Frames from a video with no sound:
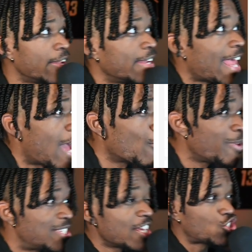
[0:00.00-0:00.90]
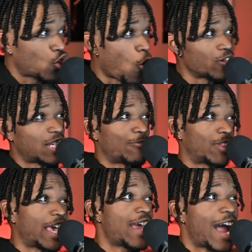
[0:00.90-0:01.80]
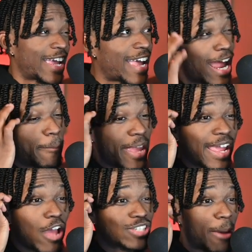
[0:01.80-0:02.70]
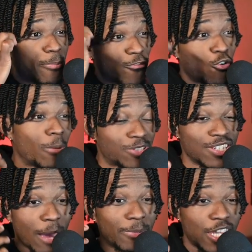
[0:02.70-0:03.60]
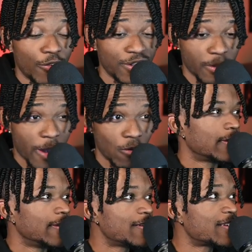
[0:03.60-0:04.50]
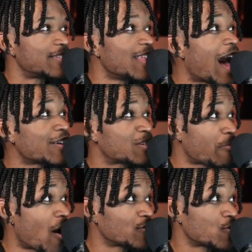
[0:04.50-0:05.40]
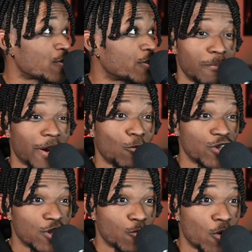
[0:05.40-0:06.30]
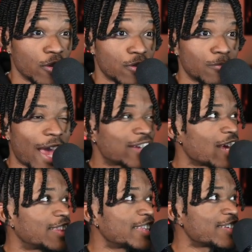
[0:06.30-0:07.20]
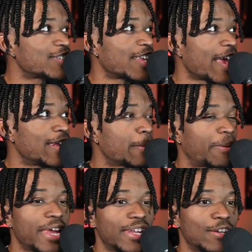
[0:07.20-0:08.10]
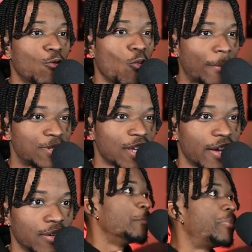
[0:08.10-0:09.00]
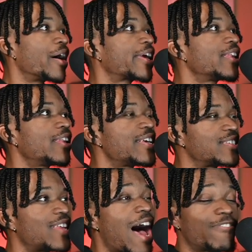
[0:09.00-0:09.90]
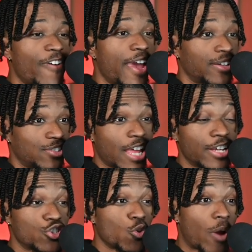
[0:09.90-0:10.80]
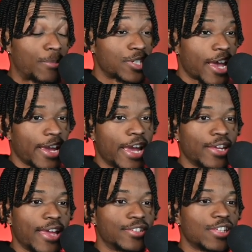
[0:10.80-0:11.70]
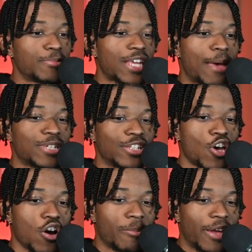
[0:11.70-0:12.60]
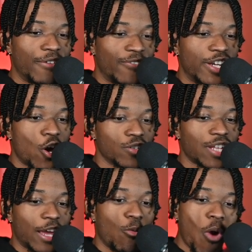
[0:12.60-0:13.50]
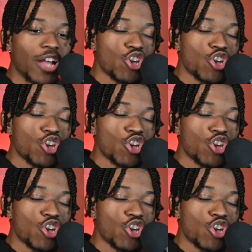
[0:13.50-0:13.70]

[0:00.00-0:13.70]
now that we see the scores and everything, I can kind of pick out type of performances I'm curious about. This is not a sponsor, but I wish it was. Actually, I think this is an independent website. Bucketlist.fans, that is the website. And, and sometimes I talk about in videos like watch